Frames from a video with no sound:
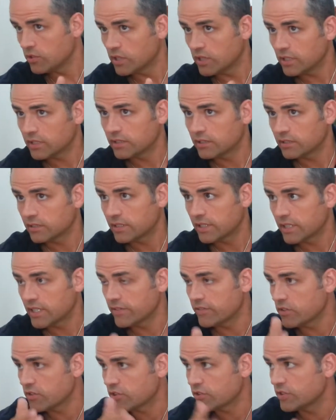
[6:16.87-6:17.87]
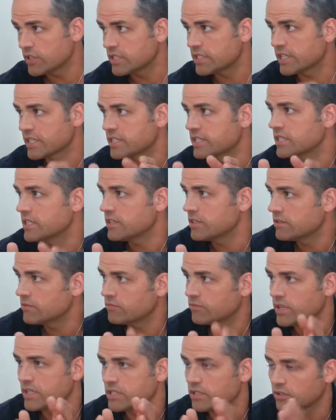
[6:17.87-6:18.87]
360
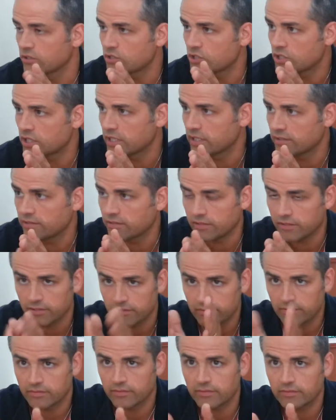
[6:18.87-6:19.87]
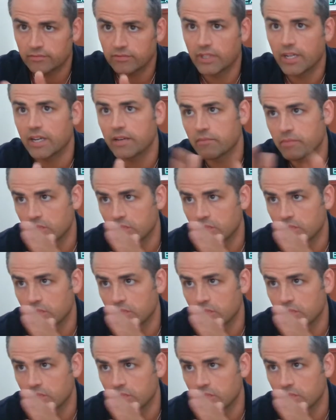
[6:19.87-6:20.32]
resolution, right?